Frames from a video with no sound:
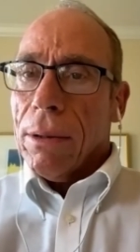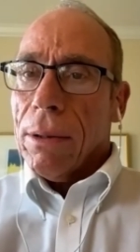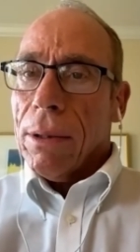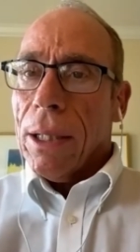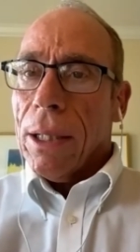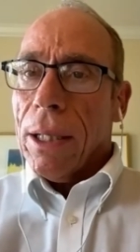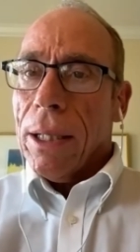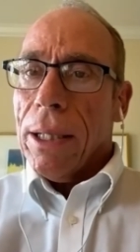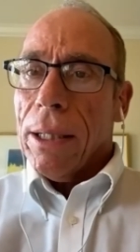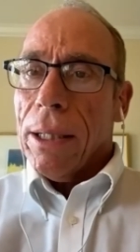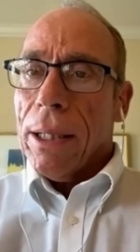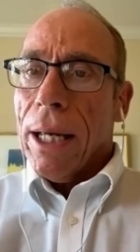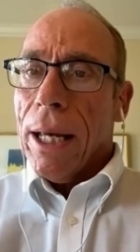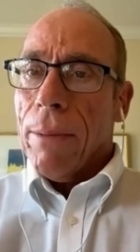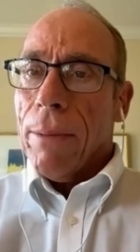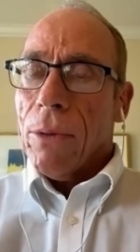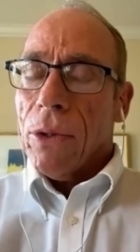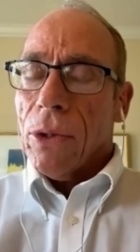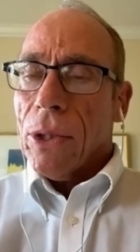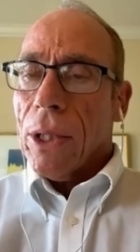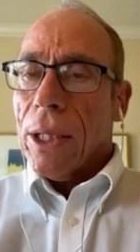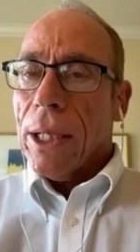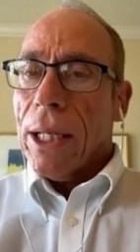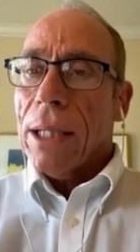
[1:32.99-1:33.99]
Right? Uh, he came
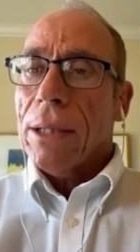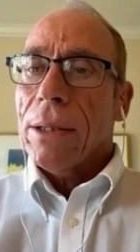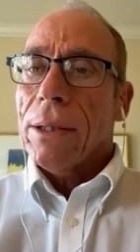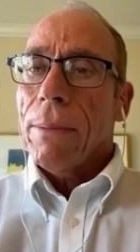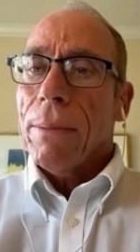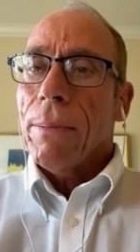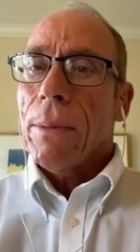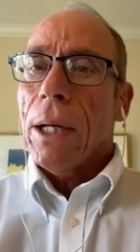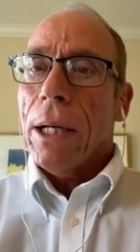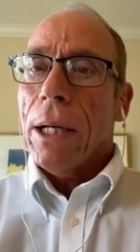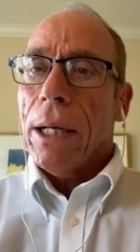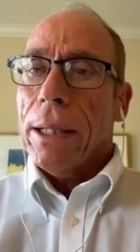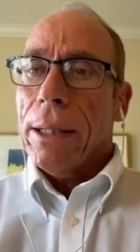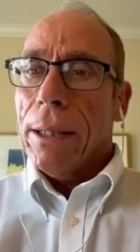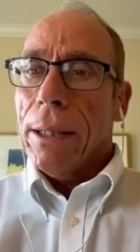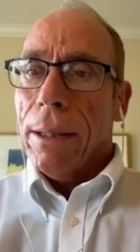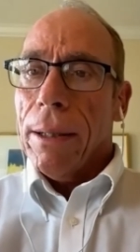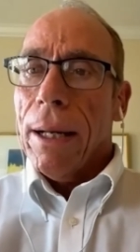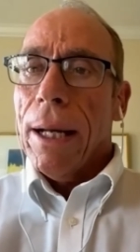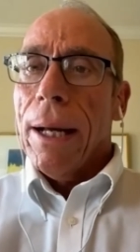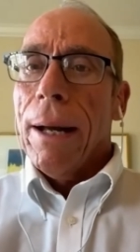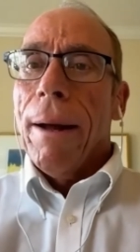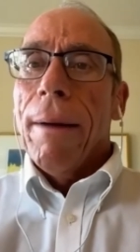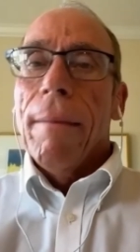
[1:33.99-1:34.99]
as a guest of mine, and
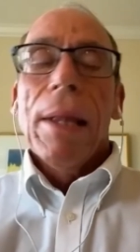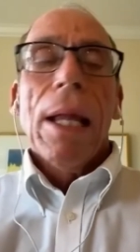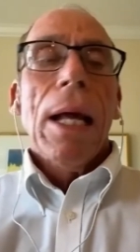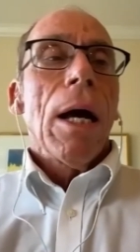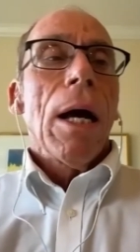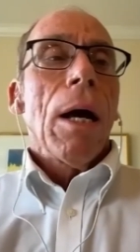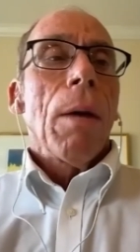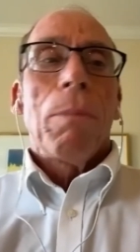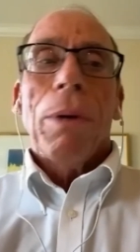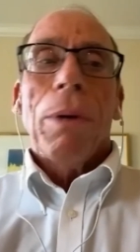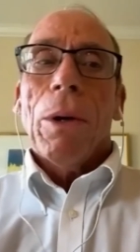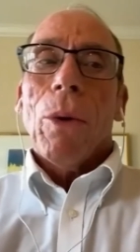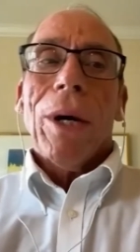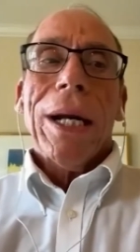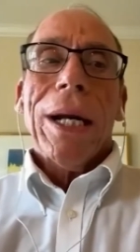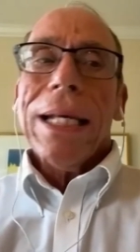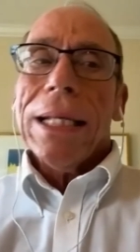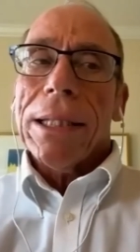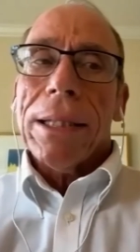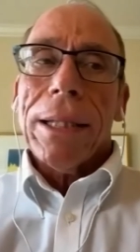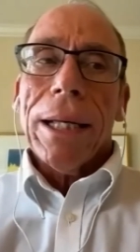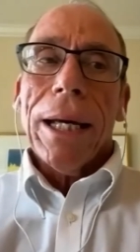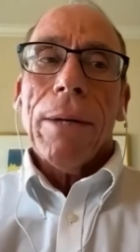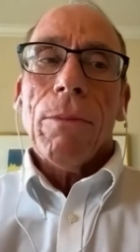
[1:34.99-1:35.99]
but what he
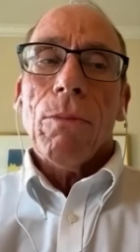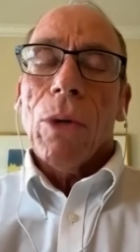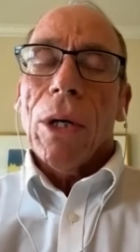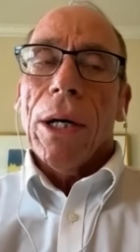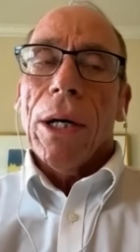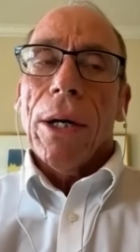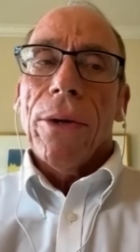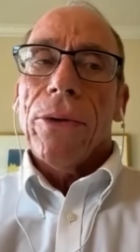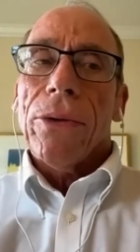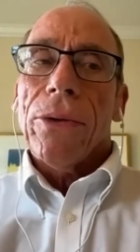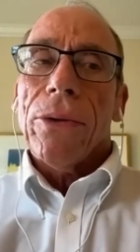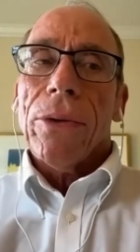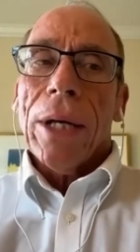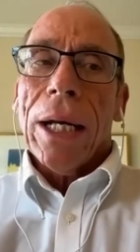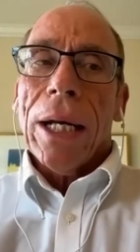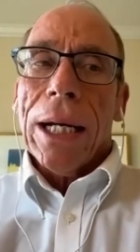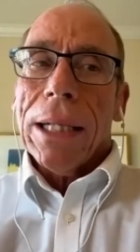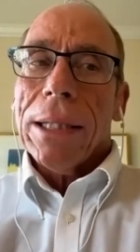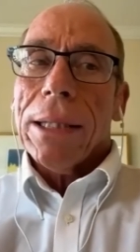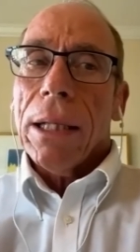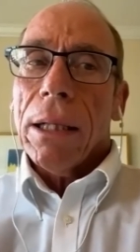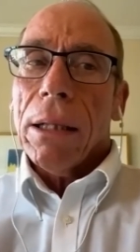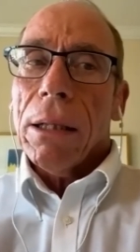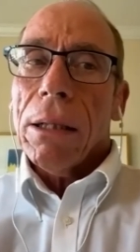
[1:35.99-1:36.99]
said was, and I
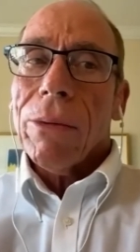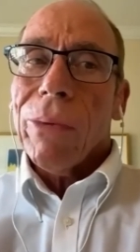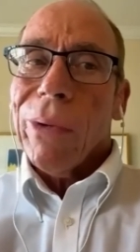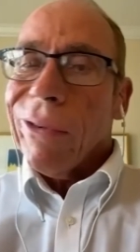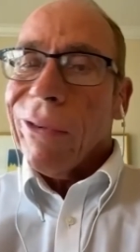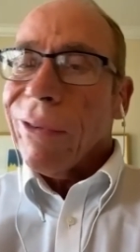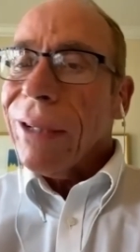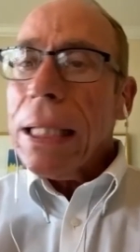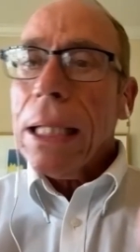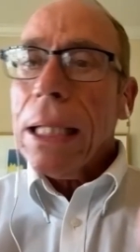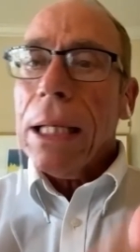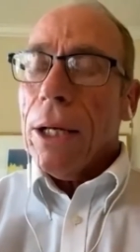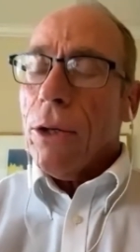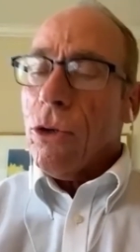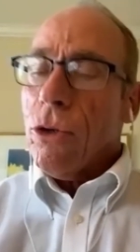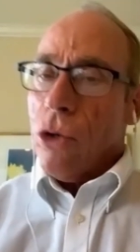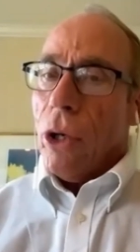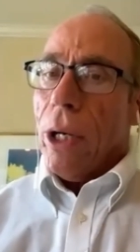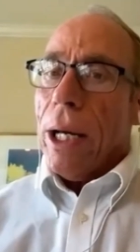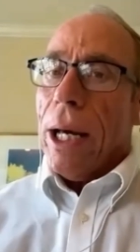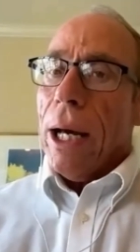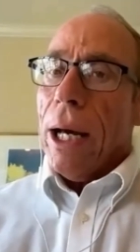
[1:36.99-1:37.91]
said, look, we really need your